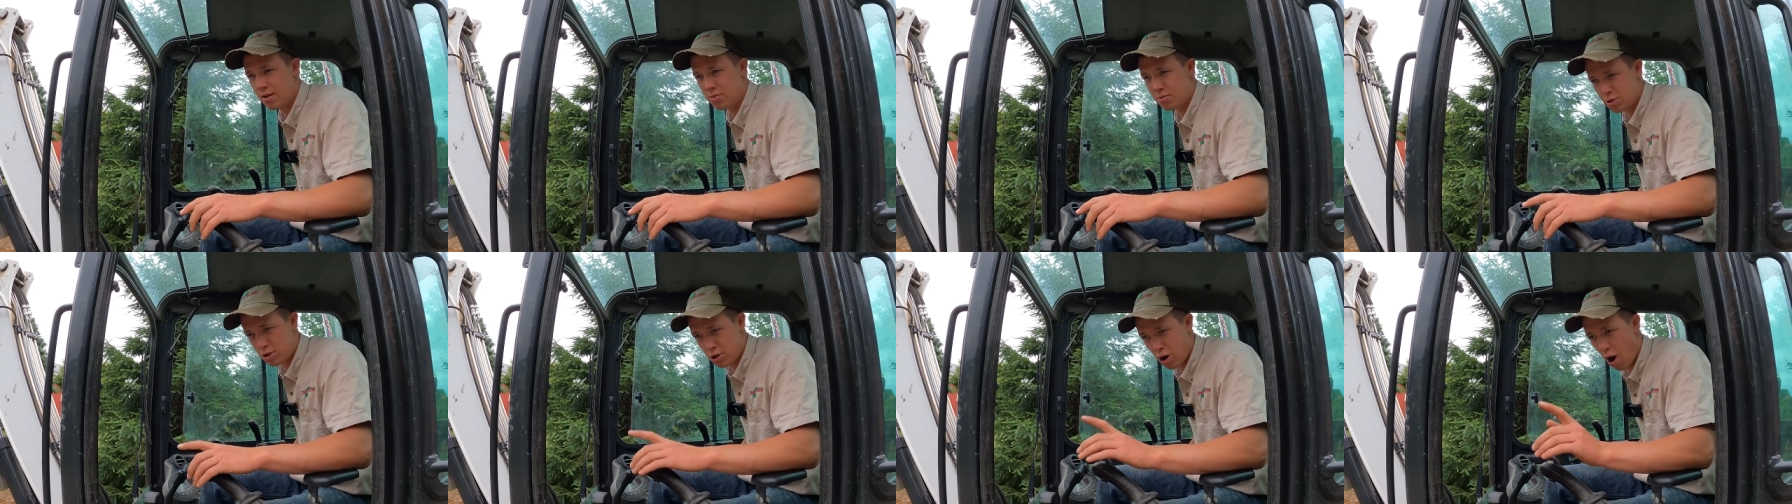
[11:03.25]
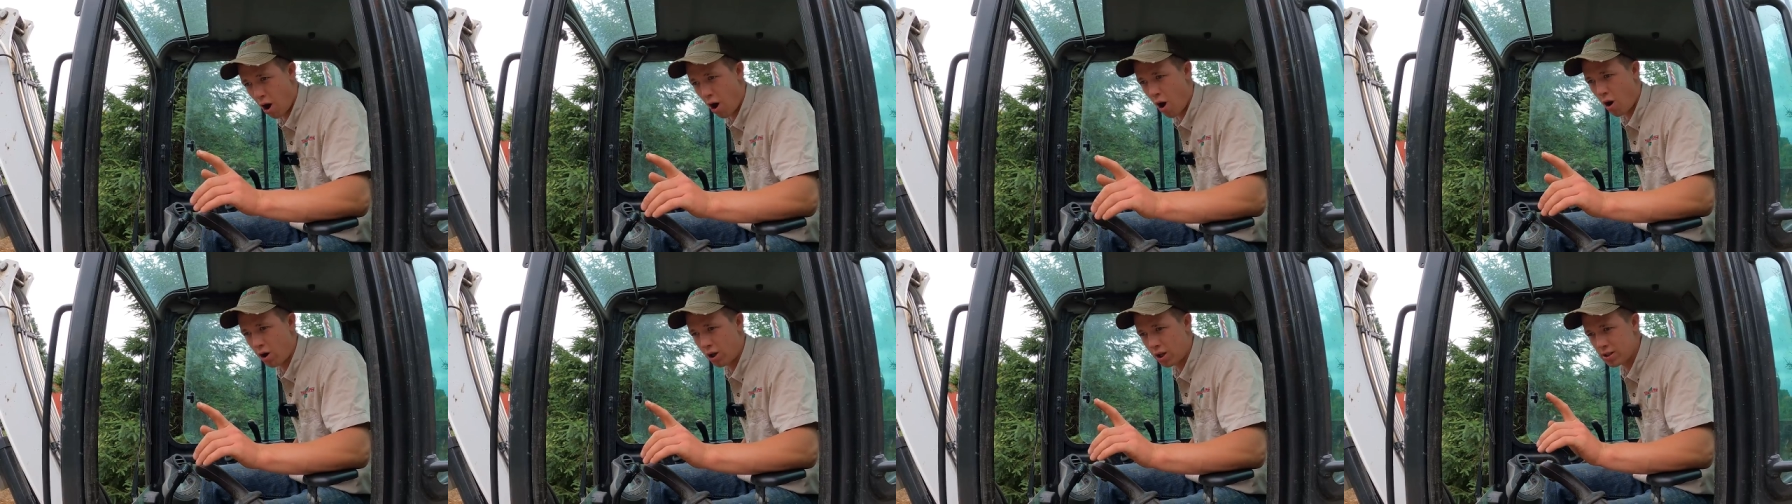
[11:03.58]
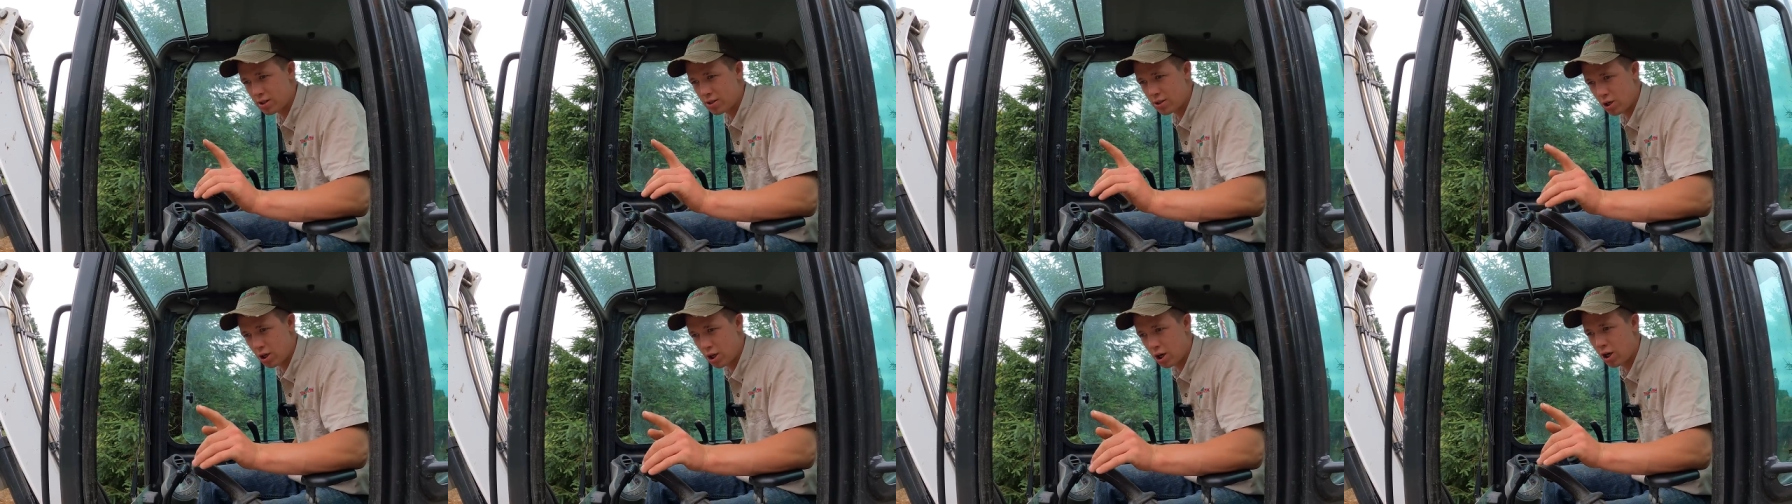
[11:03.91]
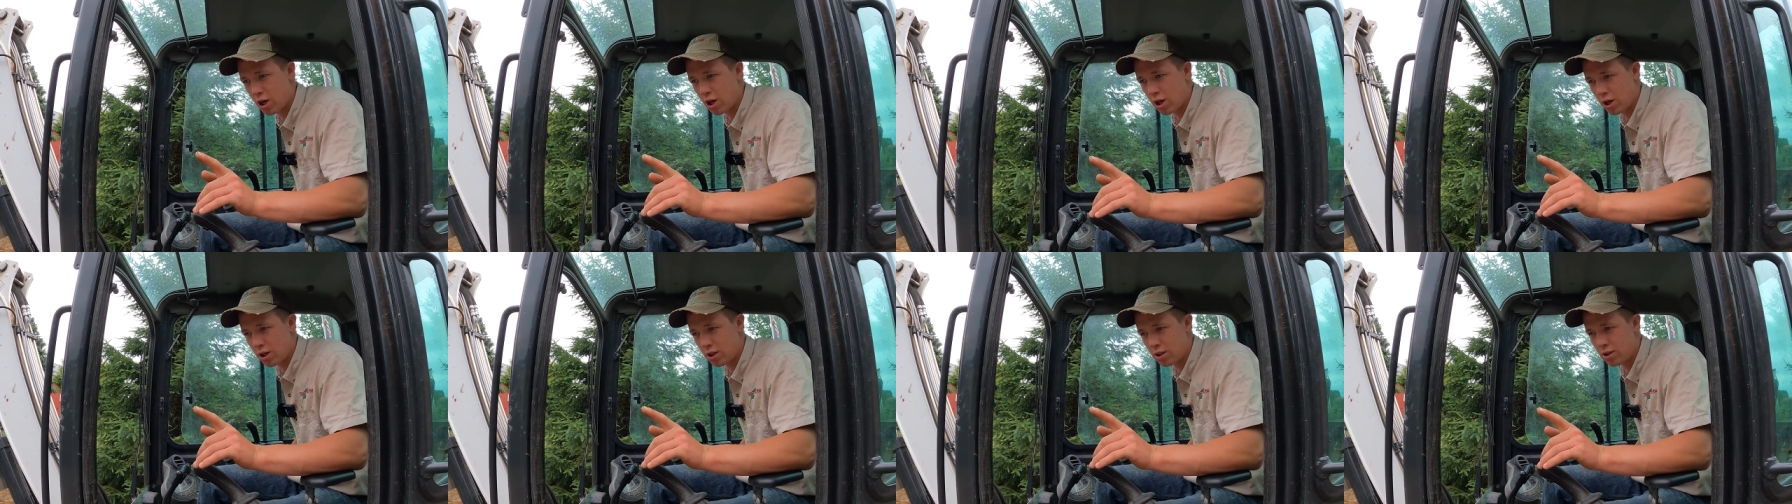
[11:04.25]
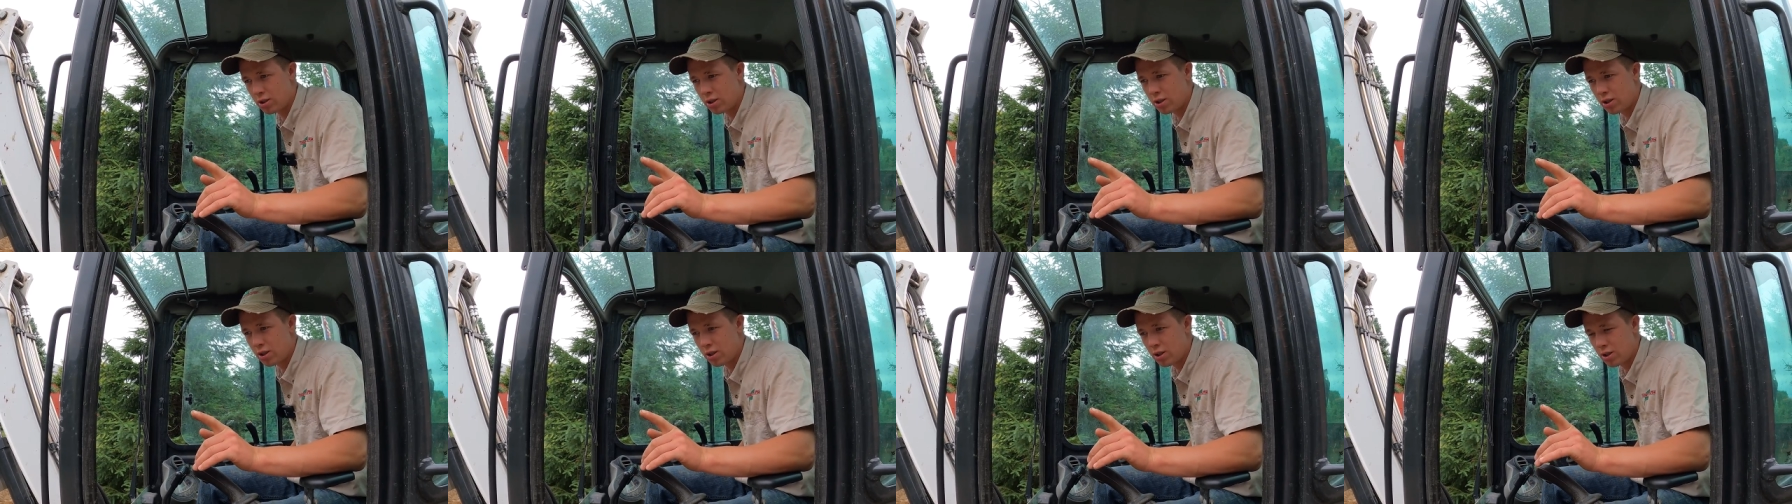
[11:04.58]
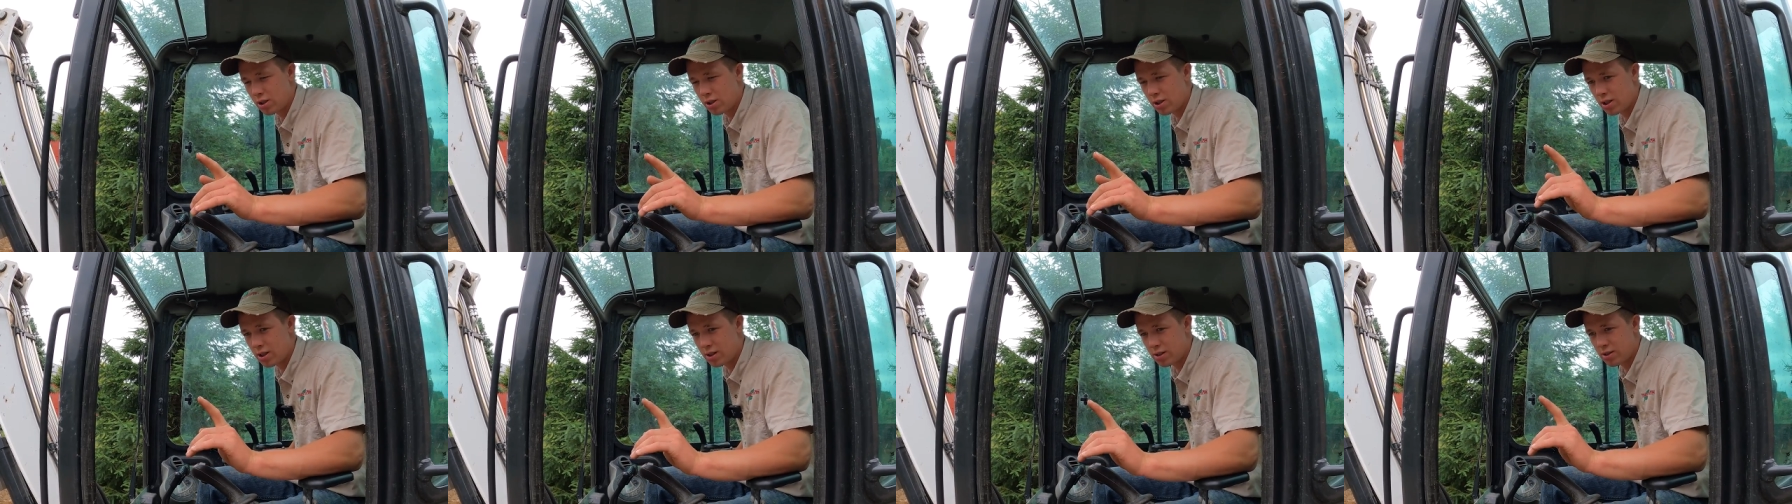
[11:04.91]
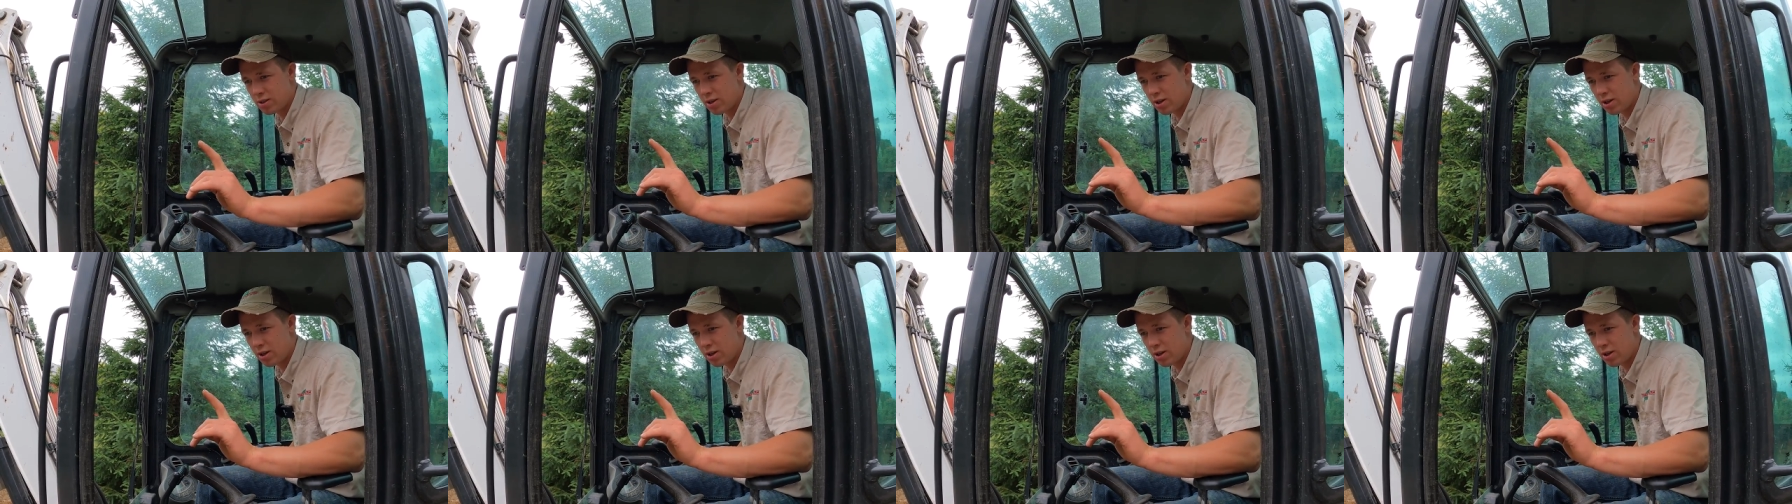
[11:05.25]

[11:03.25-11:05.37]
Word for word: The tallest urn is